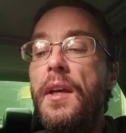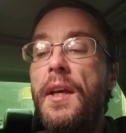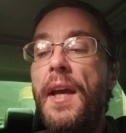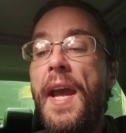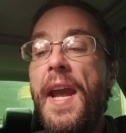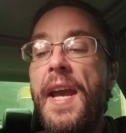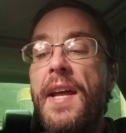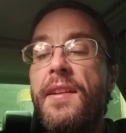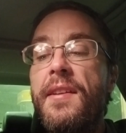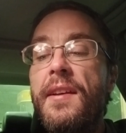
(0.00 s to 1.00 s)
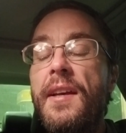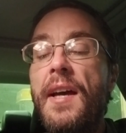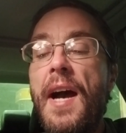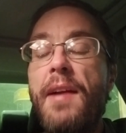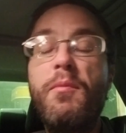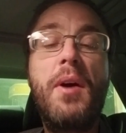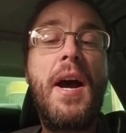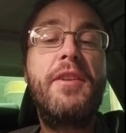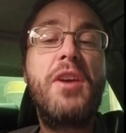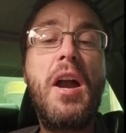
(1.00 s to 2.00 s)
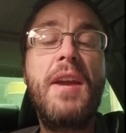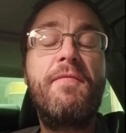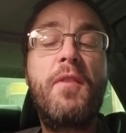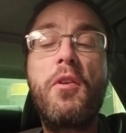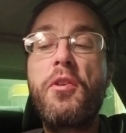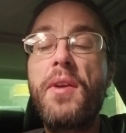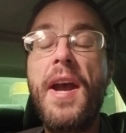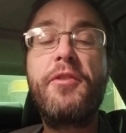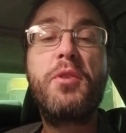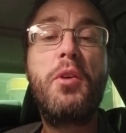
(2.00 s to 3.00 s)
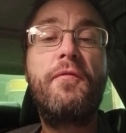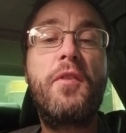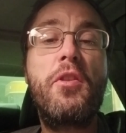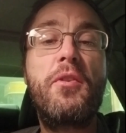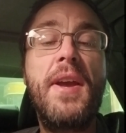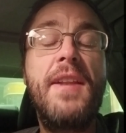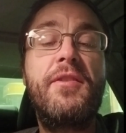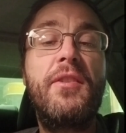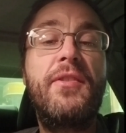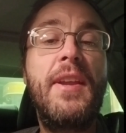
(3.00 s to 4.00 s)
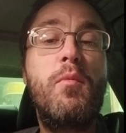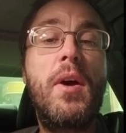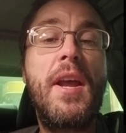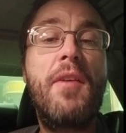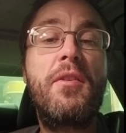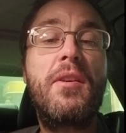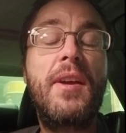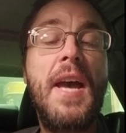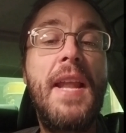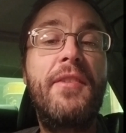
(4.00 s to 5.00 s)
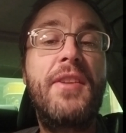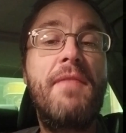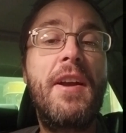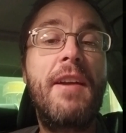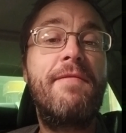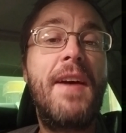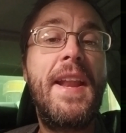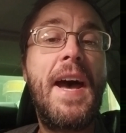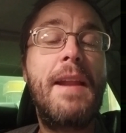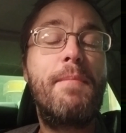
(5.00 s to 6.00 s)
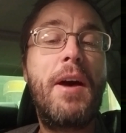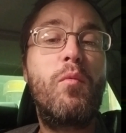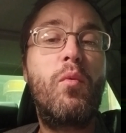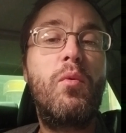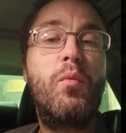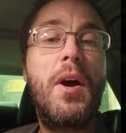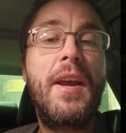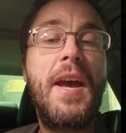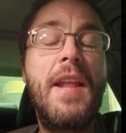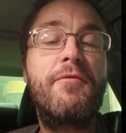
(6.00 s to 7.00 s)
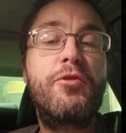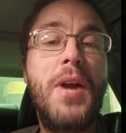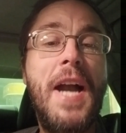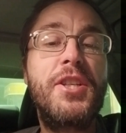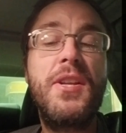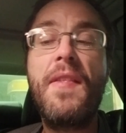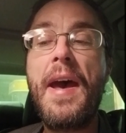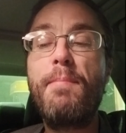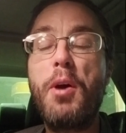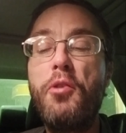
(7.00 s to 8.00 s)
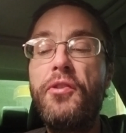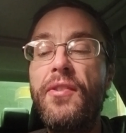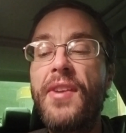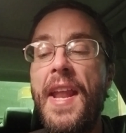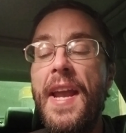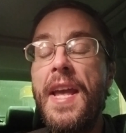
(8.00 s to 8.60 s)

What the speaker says: and I drilled further in to see what other kind of stuff I can find out about what kind of traction that post is getting.